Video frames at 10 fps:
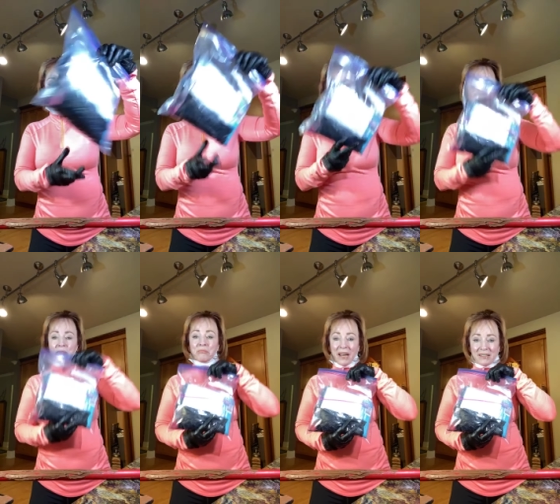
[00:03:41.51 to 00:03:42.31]
and
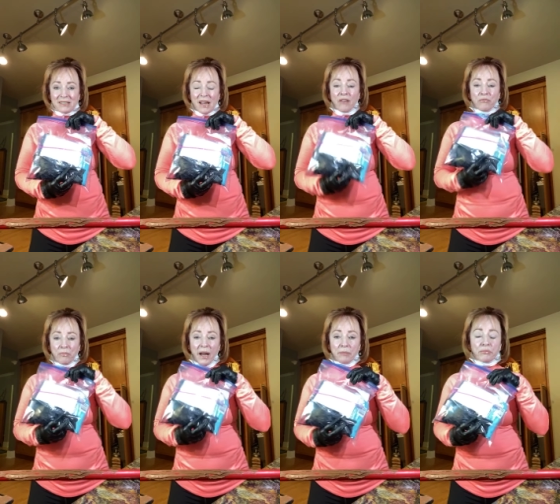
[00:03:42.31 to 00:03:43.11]
um, myself
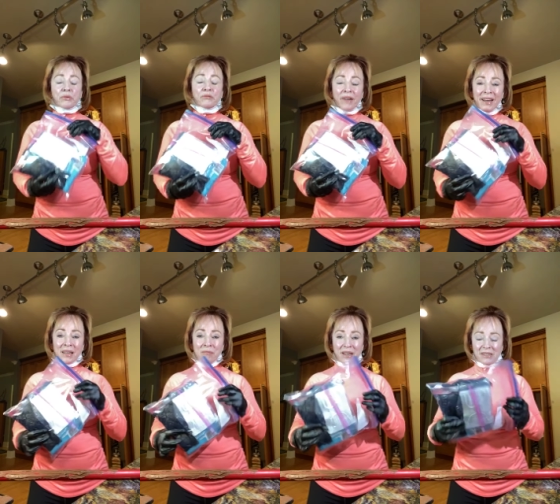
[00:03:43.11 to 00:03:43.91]
by
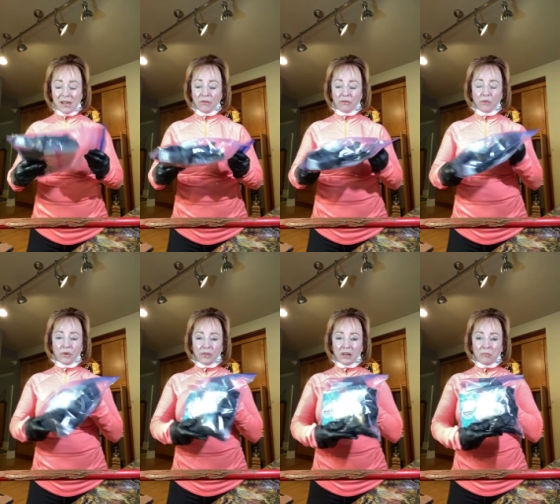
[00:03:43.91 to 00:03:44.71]
providing myself
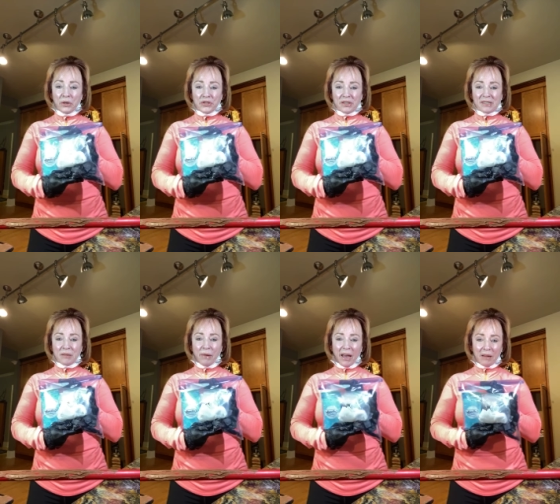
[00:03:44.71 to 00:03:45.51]
with an emergency bag.